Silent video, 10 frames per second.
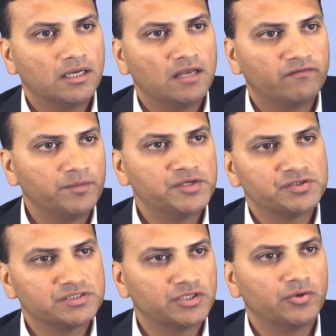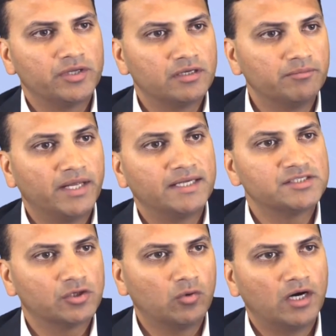information security compliance
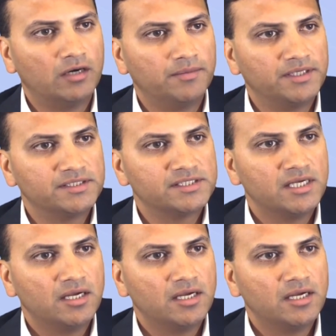requirements